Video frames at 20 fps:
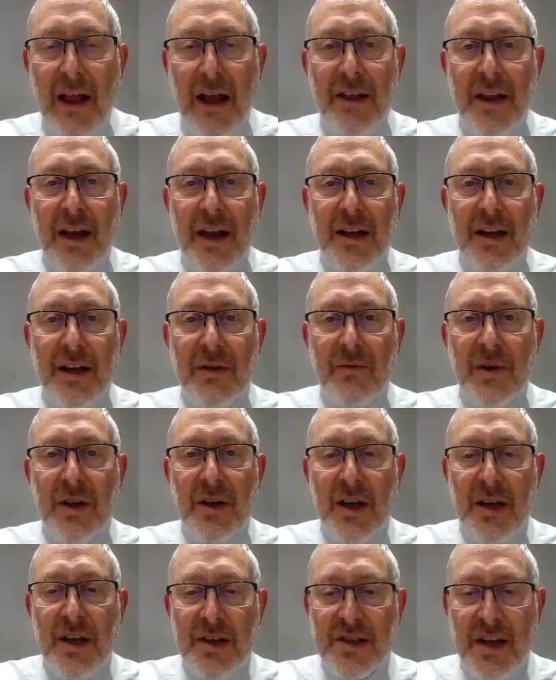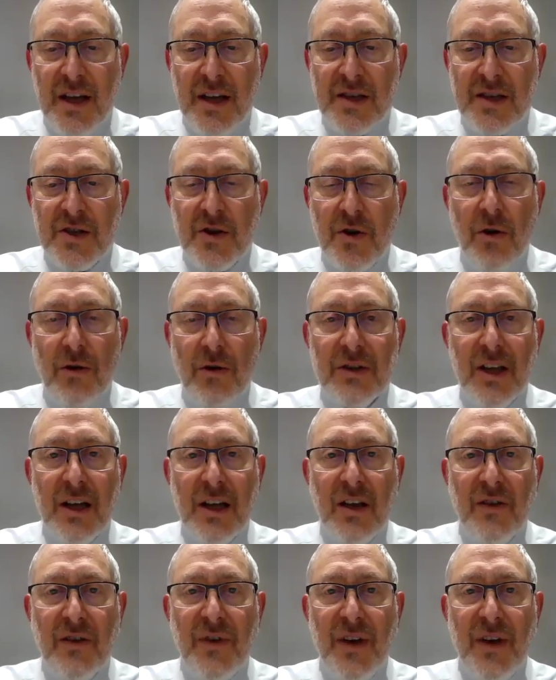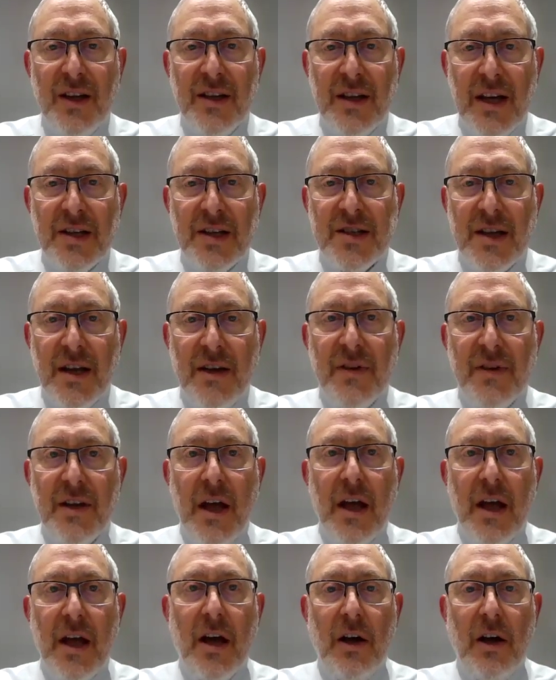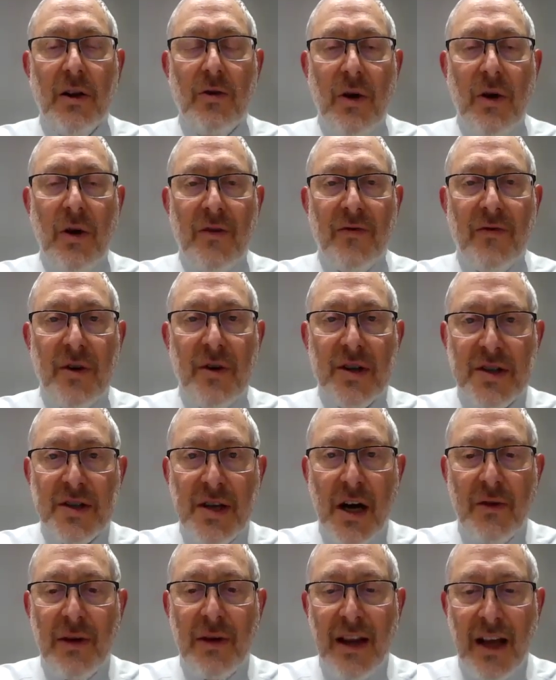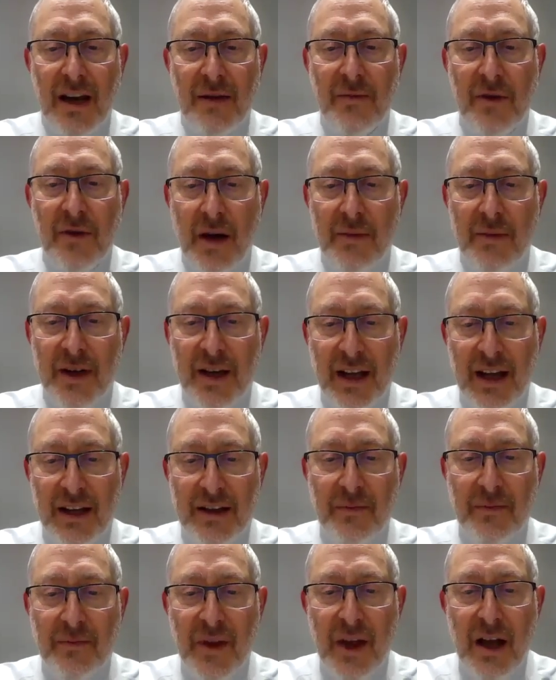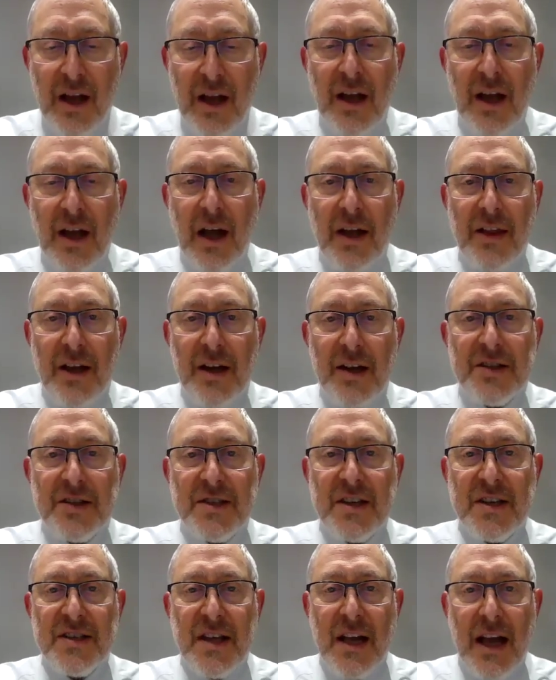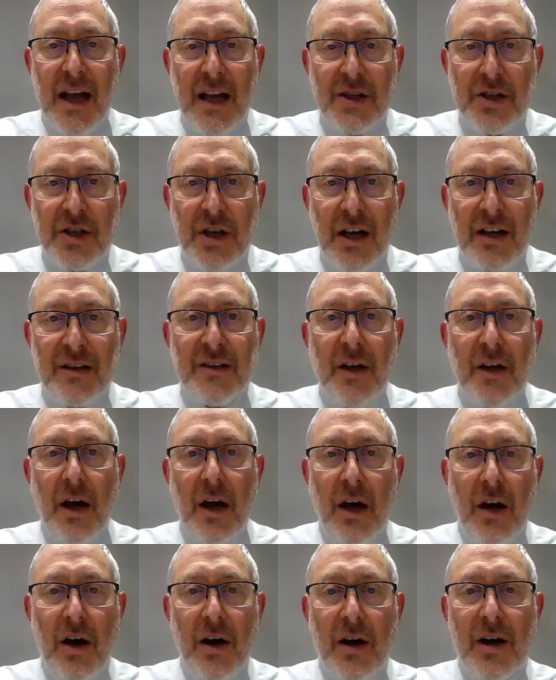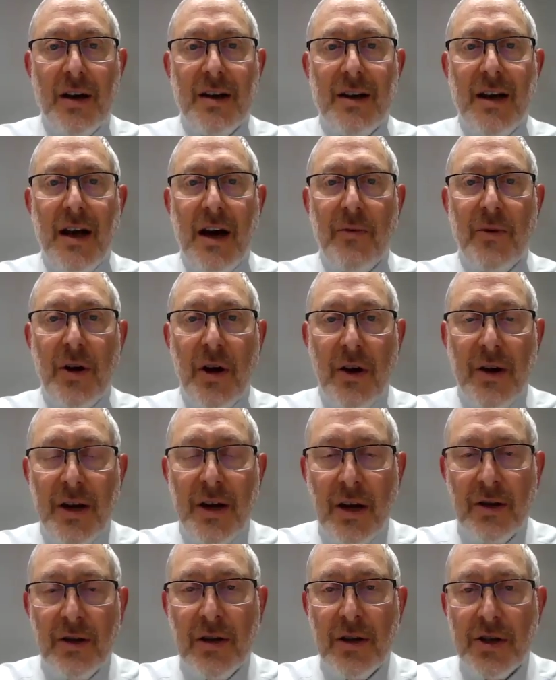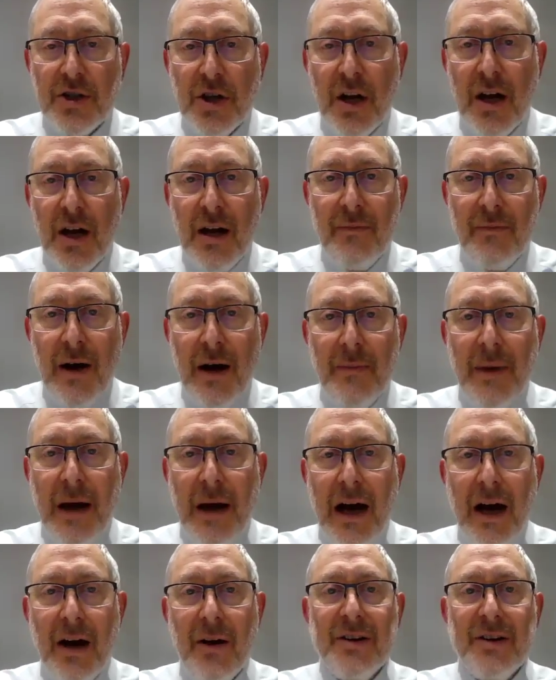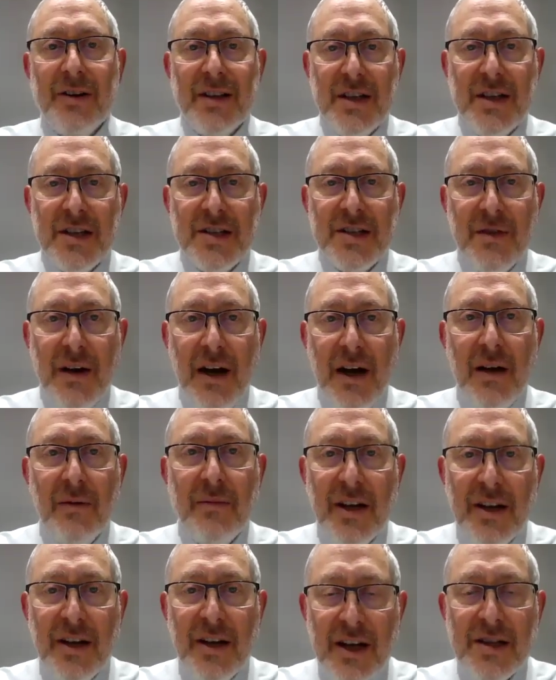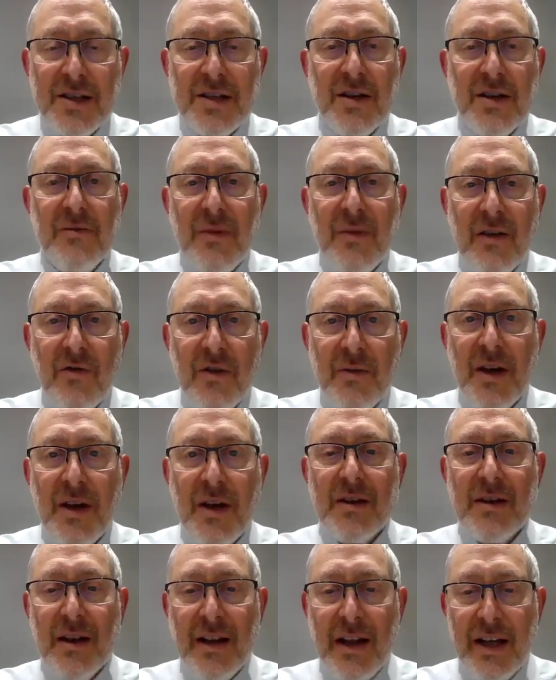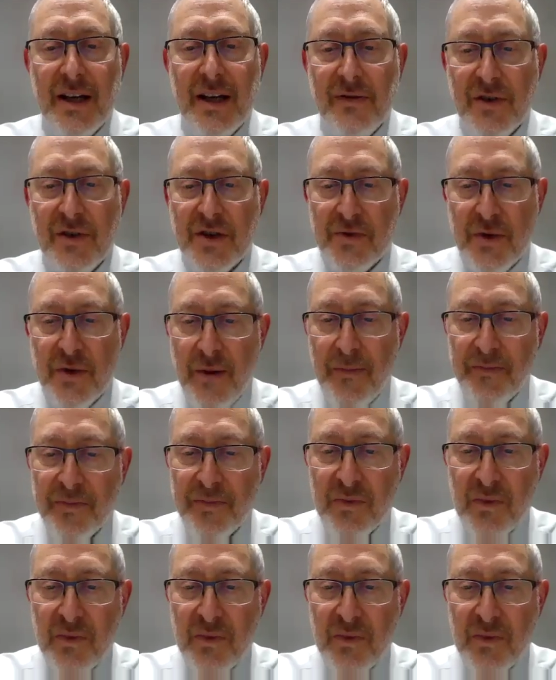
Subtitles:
And then he says, Kol dichvin yeseh v'yechal, whoever is hungry, let him come and eat. And then he says, Hashata hacha, now we are here, L'shana haba ba'ara di Yisrael, but the next year may we be in the land of Israel.